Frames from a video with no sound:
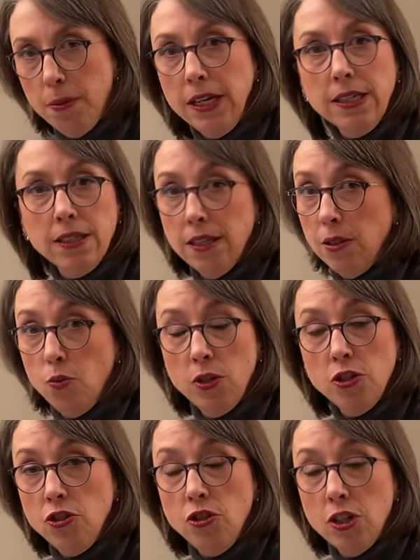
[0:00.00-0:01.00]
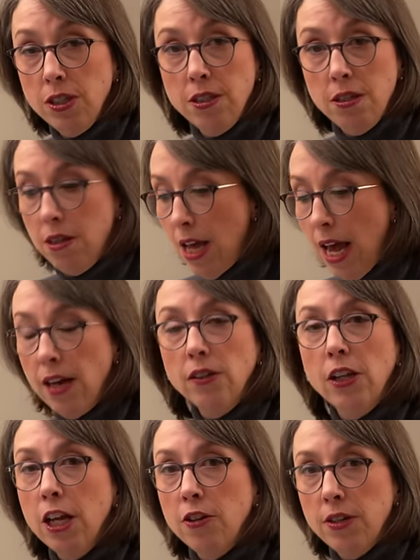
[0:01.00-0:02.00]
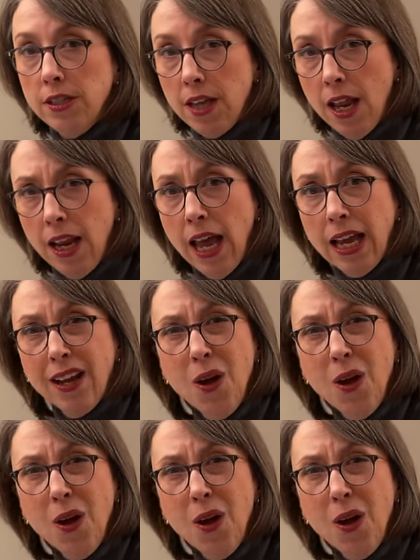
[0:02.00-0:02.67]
pieces, which just that alone is kind of like,